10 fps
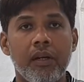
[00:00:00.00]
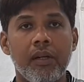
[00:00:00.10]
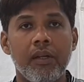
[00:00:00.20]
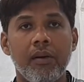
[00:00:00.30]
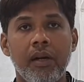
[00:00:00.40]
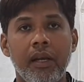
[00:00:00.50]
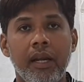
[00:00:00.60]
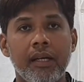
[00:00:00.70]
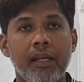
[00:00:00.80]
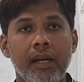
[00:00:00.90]

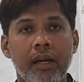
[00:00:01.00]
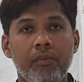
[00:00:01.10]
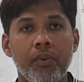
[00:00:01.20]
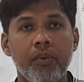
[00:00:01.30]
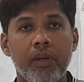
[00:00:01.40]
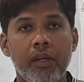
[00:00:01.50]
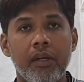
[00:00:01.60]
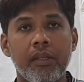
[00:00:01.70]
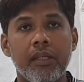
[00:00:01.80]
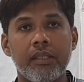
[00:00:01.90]
electrical computer
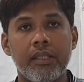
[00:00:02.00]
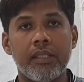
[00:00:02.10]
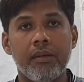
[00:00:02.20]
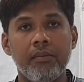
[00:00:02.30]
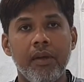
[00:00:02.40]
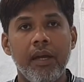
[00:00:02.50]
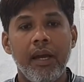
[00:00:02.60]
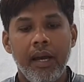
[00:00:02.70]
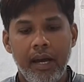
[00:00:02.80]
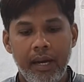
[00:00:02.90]
in the system,
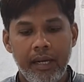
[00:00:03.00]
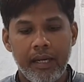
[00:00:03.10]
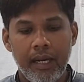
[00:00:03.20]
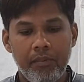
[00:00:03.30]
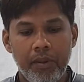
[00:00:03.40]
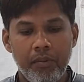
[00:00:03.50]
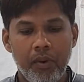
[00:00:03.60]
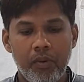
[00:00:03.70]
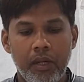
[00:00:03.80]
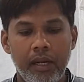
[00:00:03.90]
and it can be
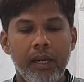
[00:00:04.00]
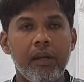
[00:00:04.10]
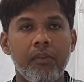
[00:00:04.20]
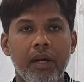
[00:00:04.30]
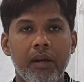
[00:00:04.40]
mounted anywhere.